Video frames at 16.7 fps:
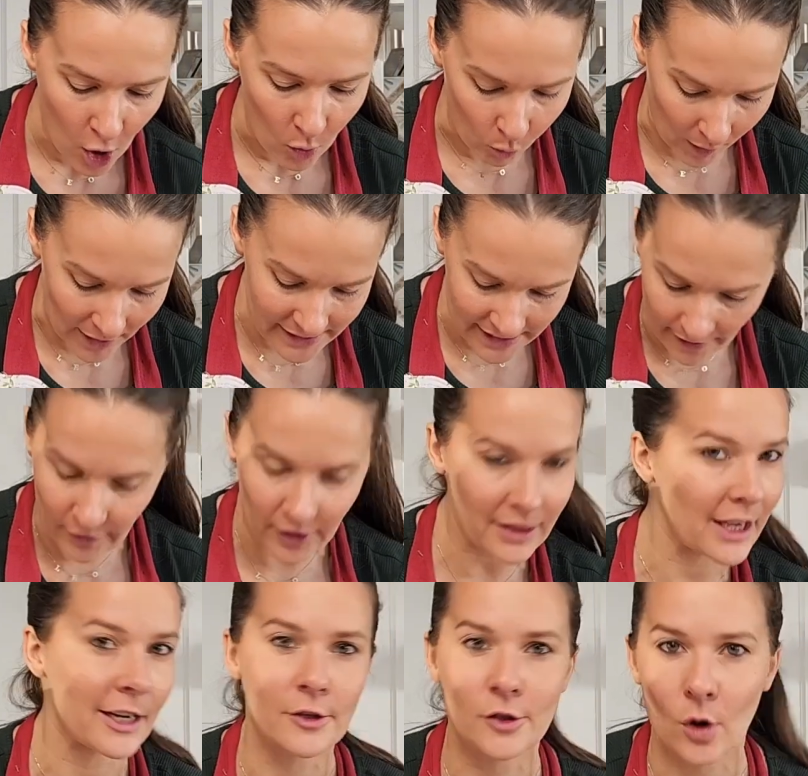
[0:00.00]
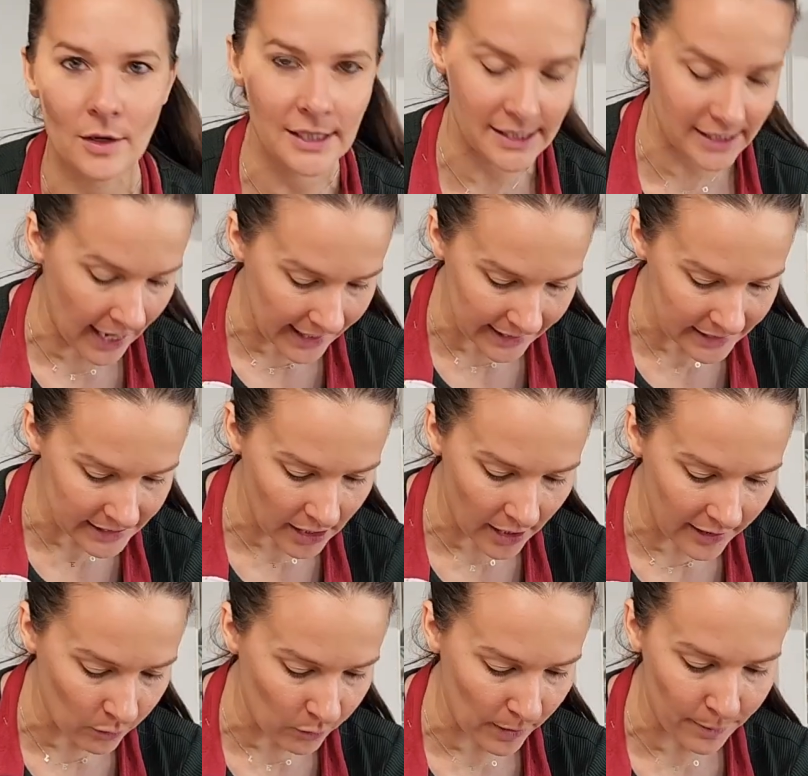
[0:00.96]
once everything is all said and
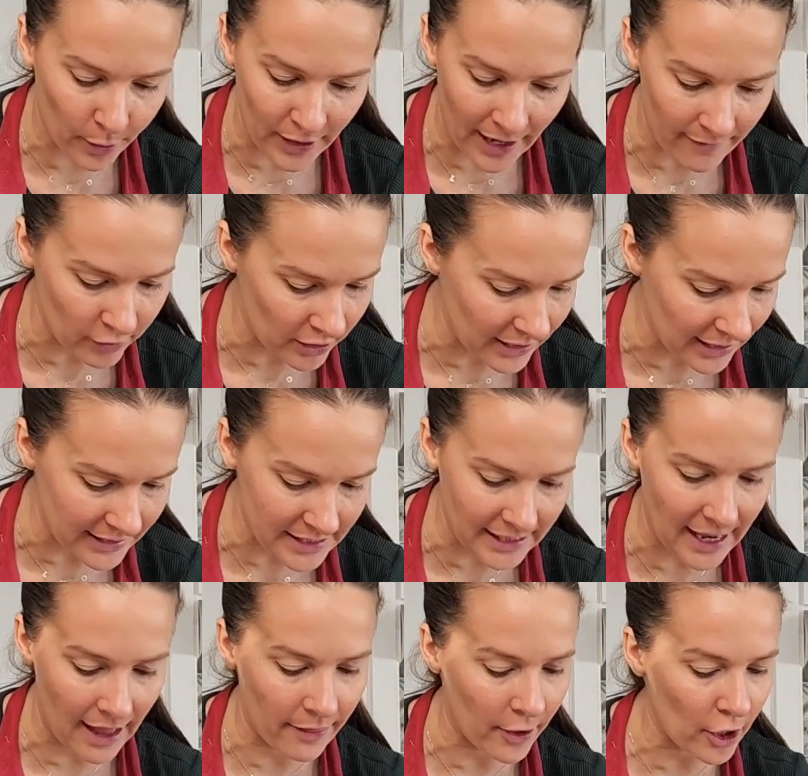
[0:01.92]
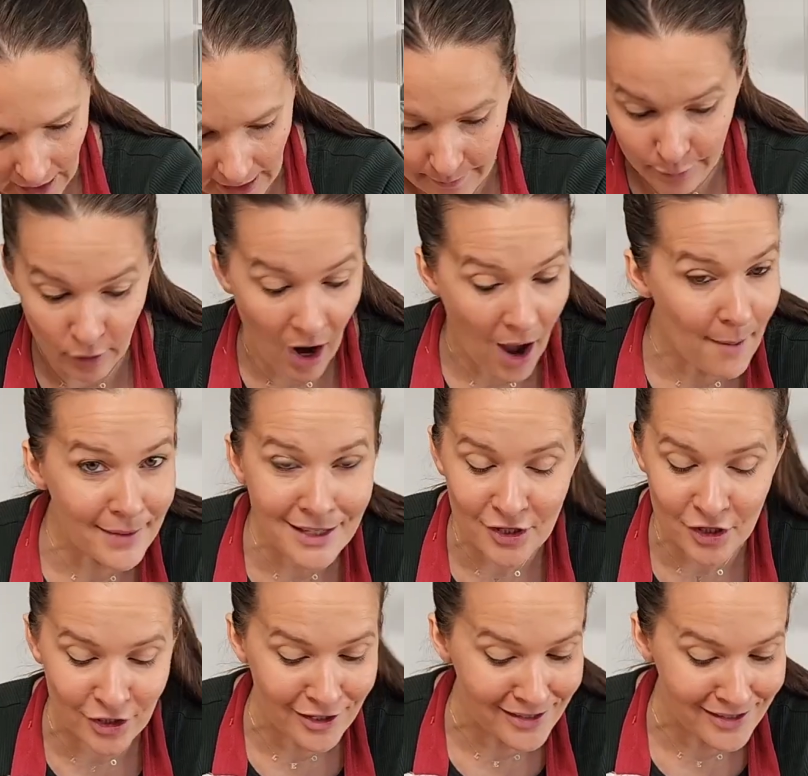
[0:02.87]
done and we put everything together. I promise,
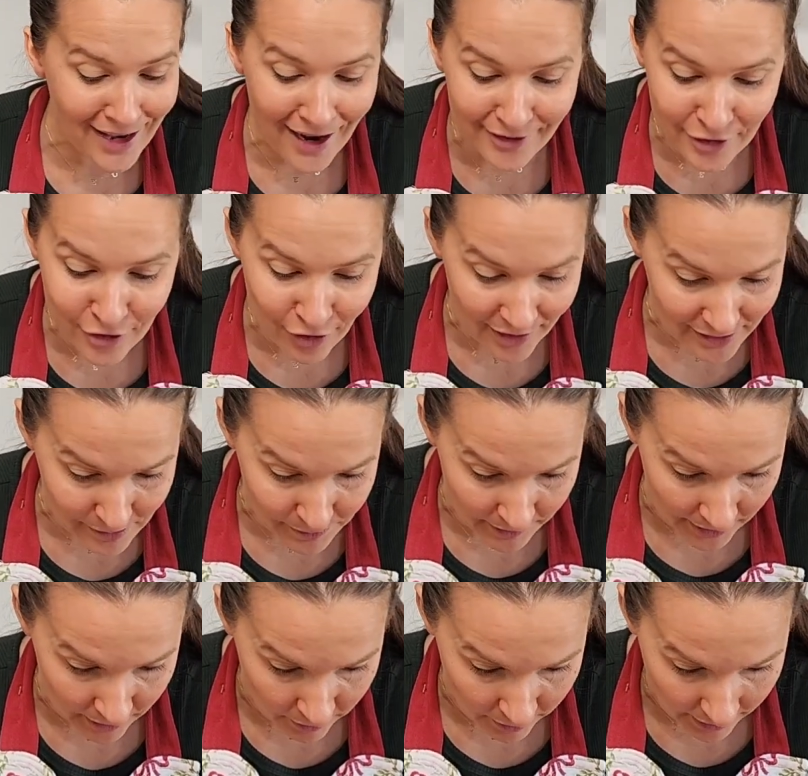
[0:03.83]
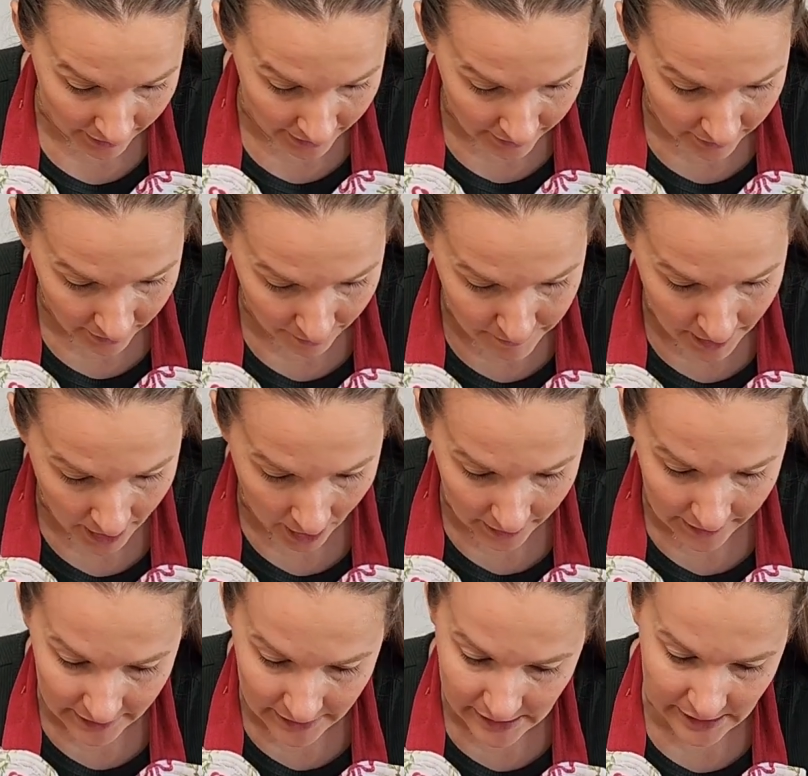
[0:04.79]
you just gotta trust me, okay? I'm not
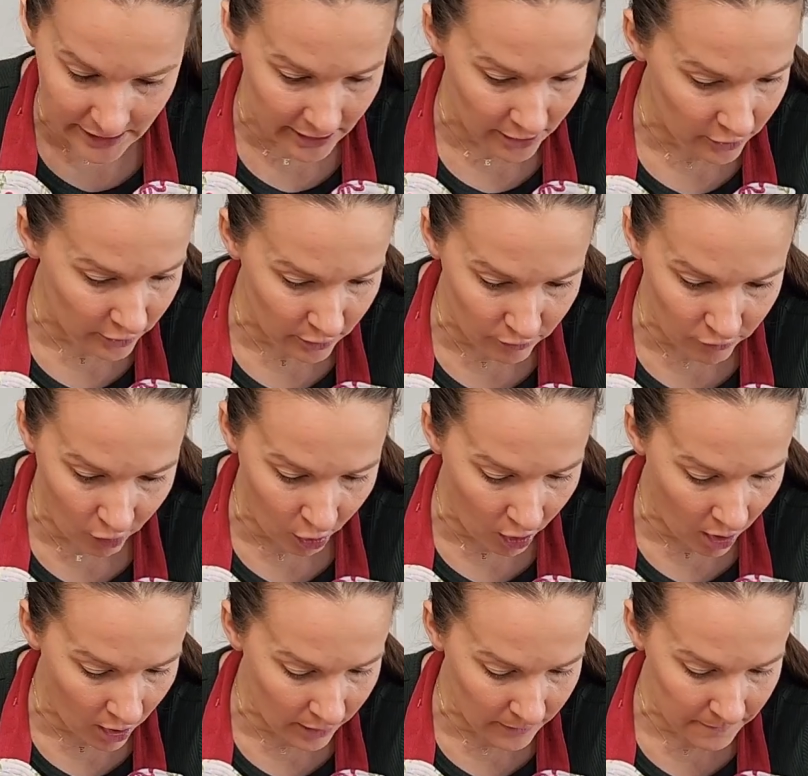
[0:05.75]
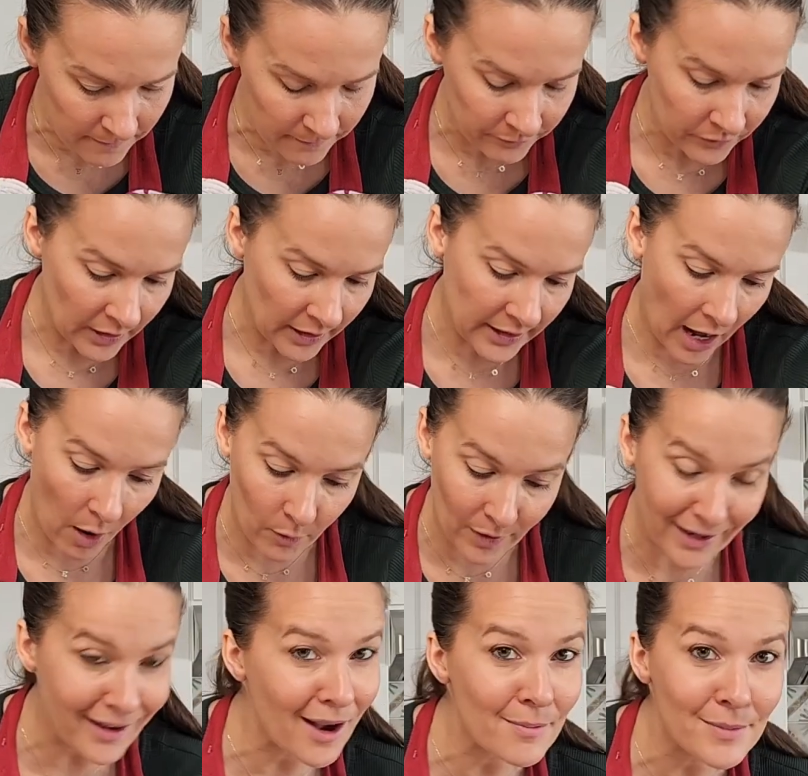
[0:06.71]
gonna steer you wrong, not when
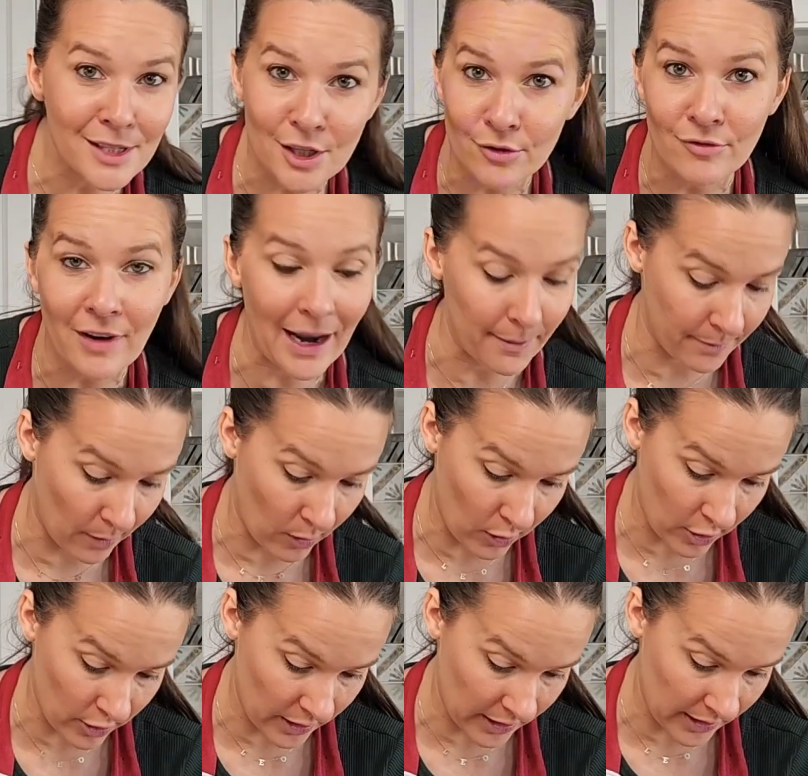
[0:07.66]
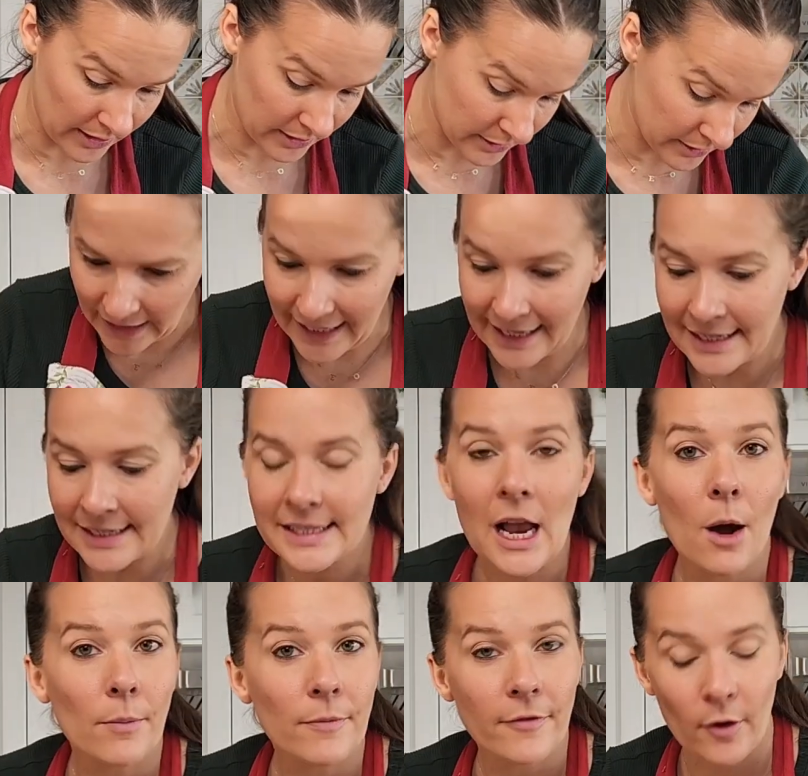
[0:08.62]
it comes to rainbow cookies. It is
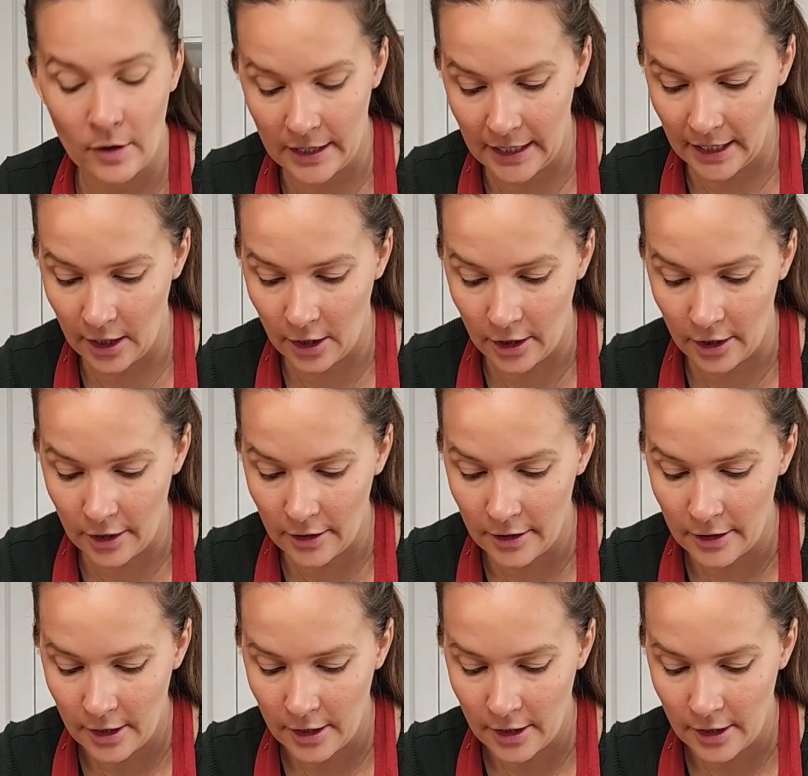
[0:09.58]
helpful here